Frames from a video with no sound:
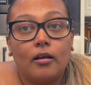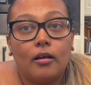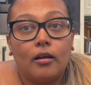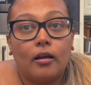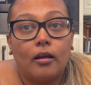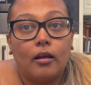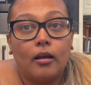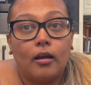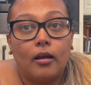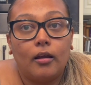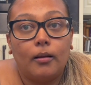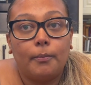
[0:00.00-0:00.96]

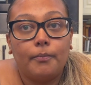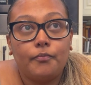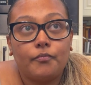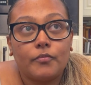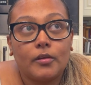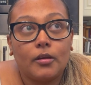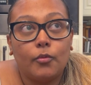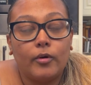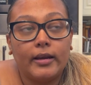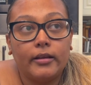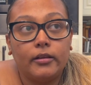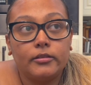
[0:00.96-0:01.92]

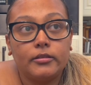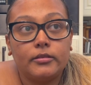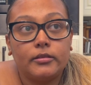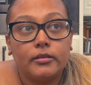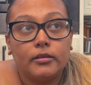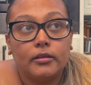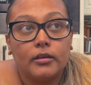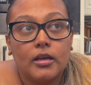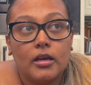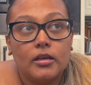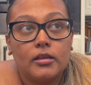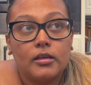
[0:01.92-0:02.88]
What else?
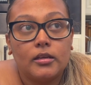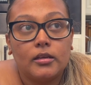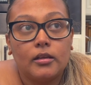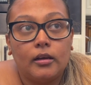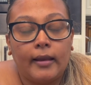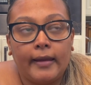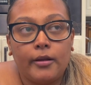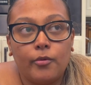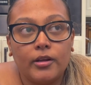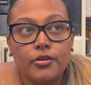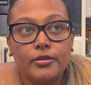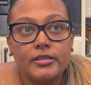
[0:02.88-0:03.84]
Like
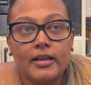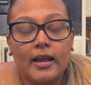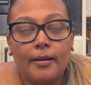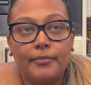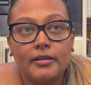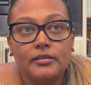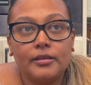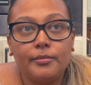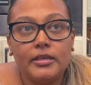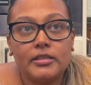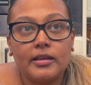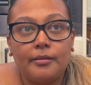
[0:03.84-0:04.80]
what used to happen to
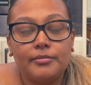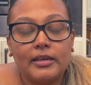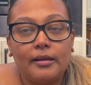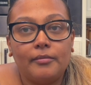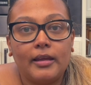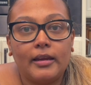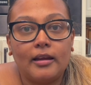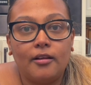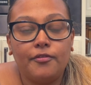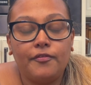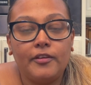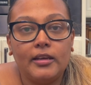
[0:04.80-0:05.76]
me sometimes, like
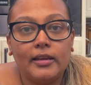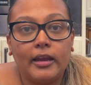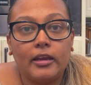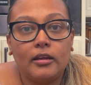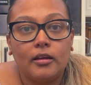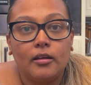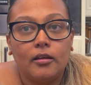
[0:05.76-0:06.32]
I'll feel like